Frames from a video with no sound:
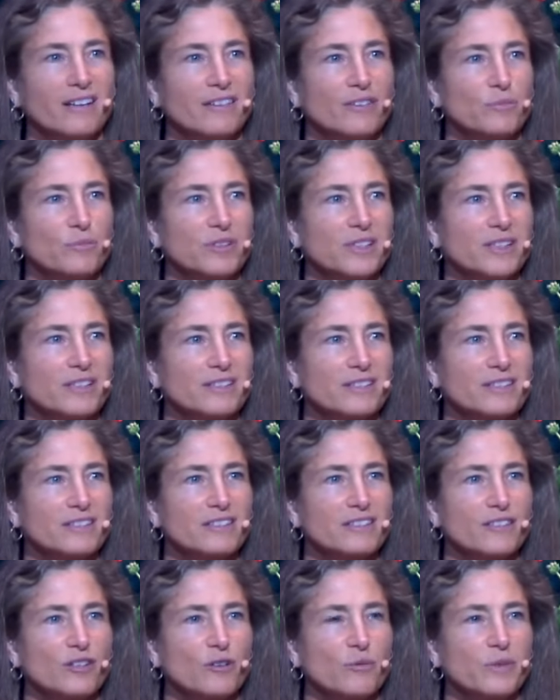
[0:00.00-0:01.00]
the
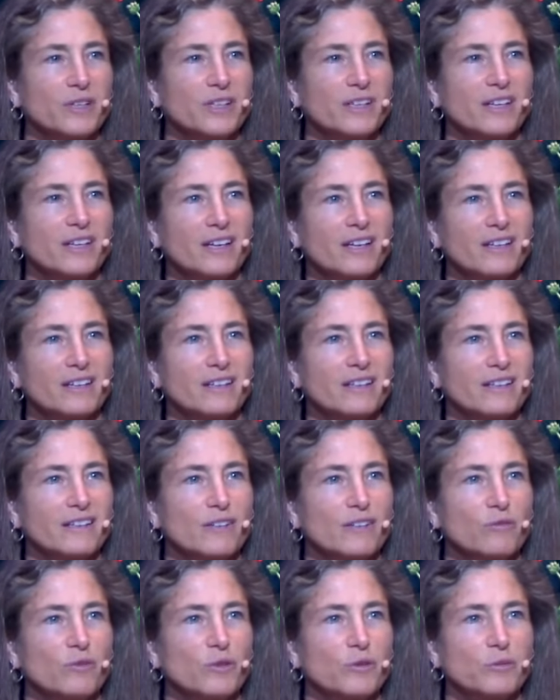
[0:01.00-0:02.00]
places that we get
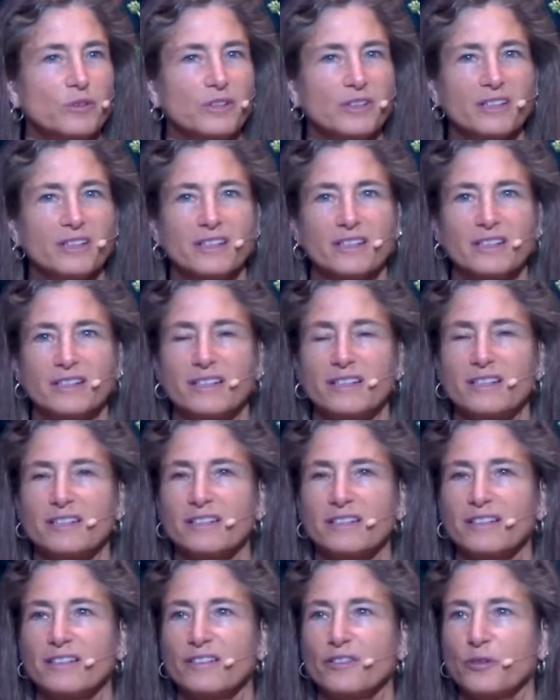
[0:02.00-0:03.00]
that we're really
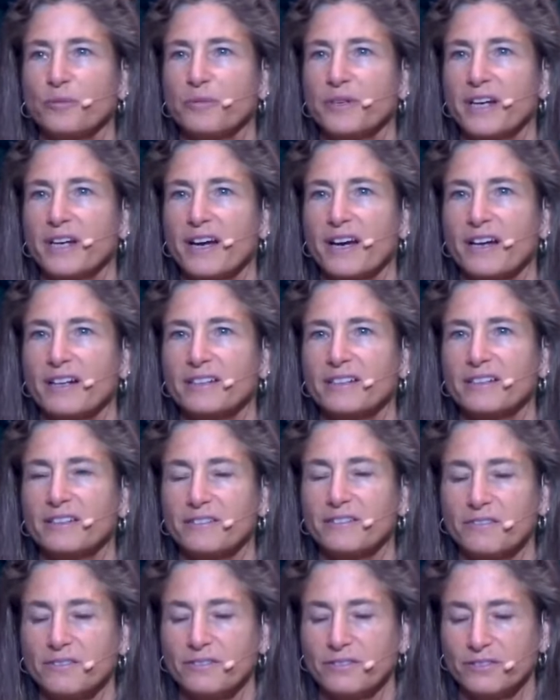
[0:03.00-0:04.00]
conditioned and
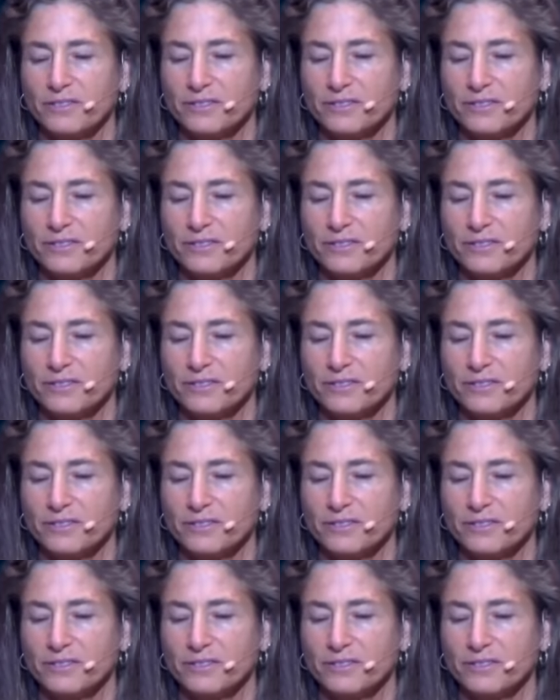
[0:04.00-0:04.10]
reactive.